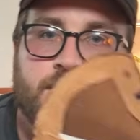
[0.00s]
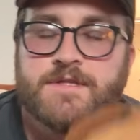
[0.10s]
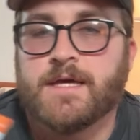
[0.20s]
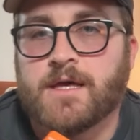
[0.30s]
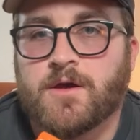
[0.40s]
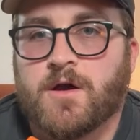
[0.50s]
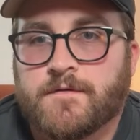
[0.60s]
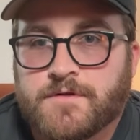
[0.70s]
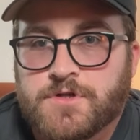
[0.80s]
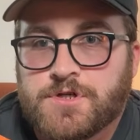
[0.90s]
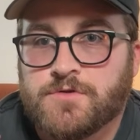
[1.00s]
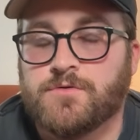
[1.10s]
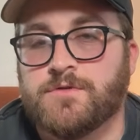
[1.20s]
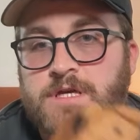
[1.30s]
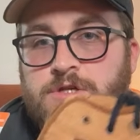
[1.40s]
taking off the
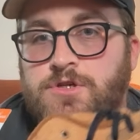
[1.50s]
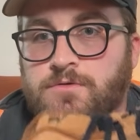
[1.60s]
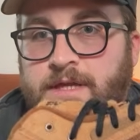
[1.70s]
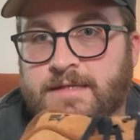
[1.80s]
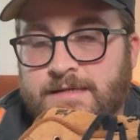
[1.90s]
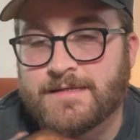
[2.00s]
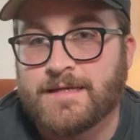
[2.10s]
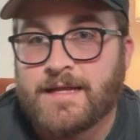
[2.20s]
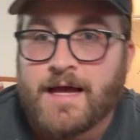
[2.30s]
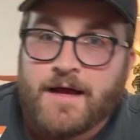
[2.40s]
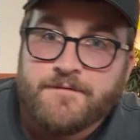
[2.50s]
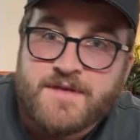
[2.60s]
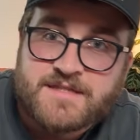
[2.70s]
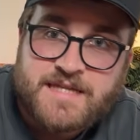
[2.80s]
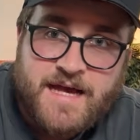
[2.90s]
shoelaces did have
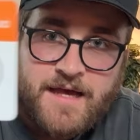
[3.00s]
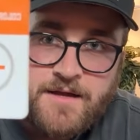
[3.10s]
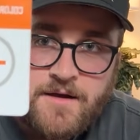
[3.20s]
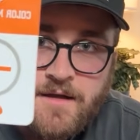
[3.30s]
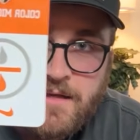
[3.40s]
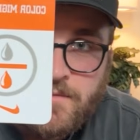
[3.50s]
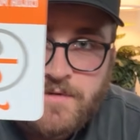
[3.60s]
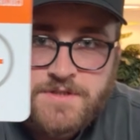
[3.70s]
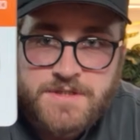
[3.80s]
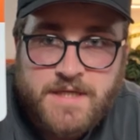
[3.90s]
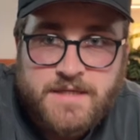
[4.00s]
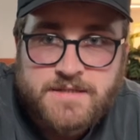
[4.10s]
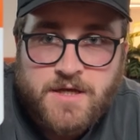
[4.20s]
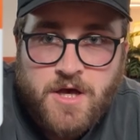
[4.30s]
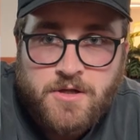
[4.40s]
this tag on it, which says
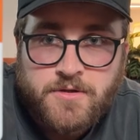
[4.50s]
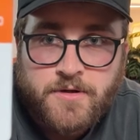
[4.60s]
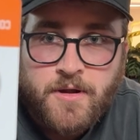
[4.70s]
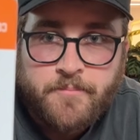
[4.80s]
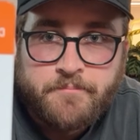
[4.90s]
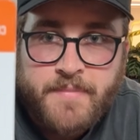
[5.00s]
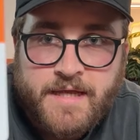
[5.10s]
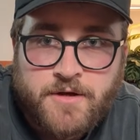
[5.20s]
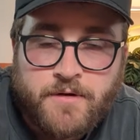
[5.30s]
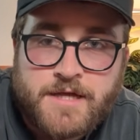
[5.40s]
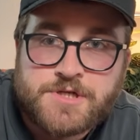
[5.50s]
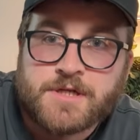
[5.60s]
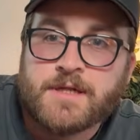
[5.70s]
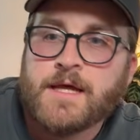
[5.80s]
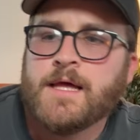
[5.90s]
color migration.
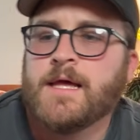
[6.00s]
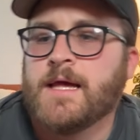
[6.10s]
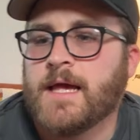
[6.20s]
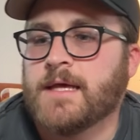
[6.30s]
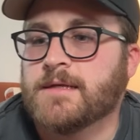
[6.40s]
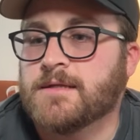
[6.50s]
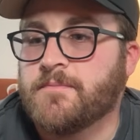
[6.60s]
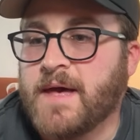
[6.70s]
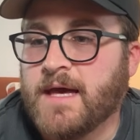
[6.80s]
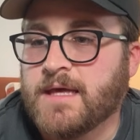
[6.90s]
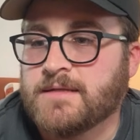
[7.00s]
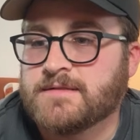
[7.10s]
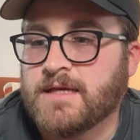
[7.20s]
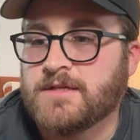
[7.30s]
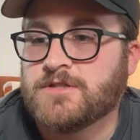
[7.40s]
And on the back, it
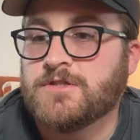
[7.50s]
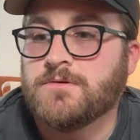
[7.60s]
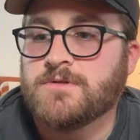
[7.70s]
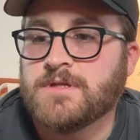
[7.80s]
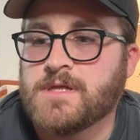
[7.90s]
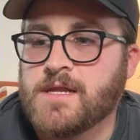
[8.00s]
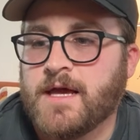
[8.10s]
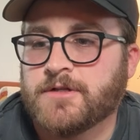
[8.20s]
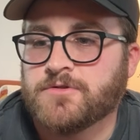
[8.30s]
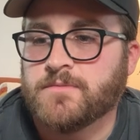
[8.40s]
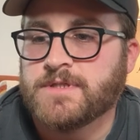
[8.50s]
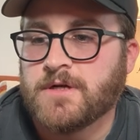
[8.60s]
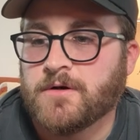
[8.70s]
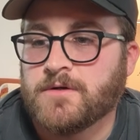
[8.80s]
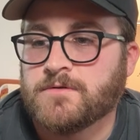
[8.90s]
says, due to the natural
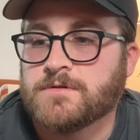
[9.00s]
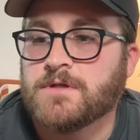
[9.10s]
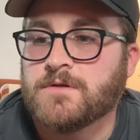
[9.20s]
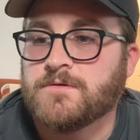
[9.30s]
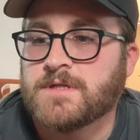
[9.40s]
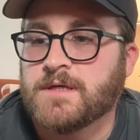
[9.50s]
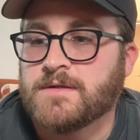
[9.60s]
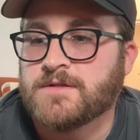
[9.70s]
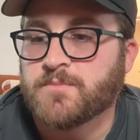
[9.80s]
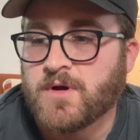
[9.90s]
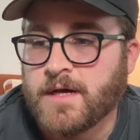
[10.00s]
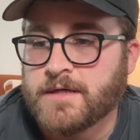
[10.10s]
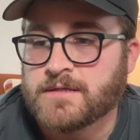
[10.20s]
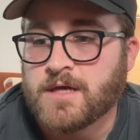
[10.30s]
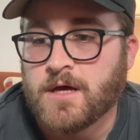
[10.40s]
materials used in this
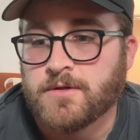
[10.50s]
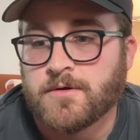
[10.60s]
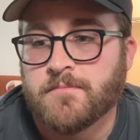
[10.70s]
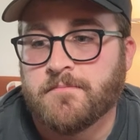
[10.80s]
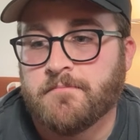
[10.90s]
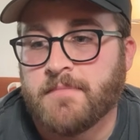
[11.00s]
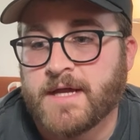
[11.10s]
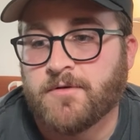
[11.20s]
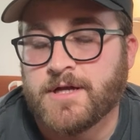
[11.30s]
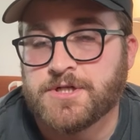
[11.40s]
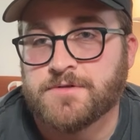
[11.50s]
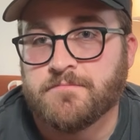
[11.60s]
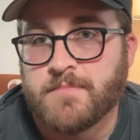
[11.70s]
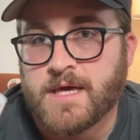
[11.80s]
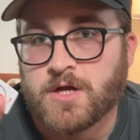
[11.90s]
product, color migration
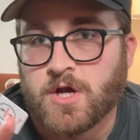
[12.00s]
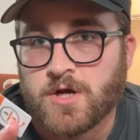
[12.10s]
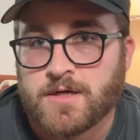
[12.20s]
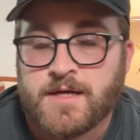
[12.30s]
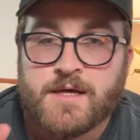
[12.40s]
may occur.